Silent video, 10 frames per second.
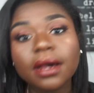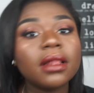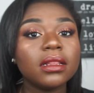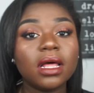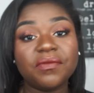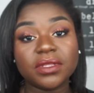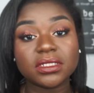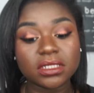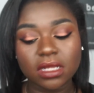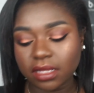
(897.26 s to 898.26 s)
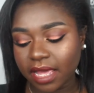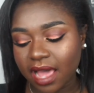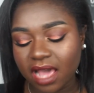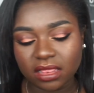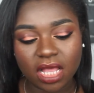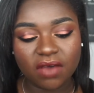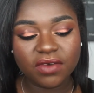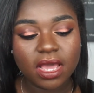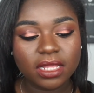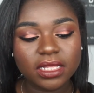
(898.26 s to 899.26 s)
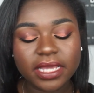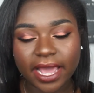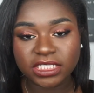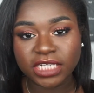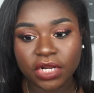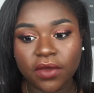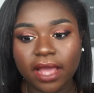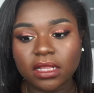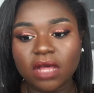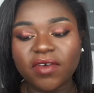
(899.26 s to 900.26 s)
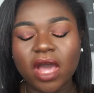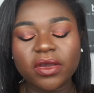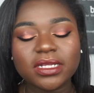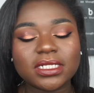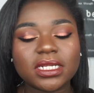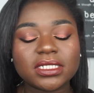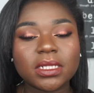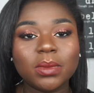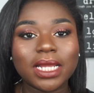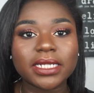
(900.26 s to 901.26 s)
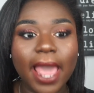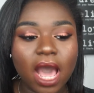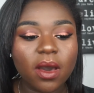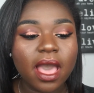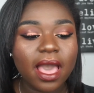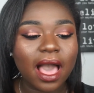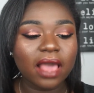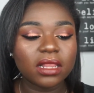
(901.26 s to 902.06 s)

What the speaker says: love this look. Like, I love the eyeshadow. I love how easy it is to blend out. I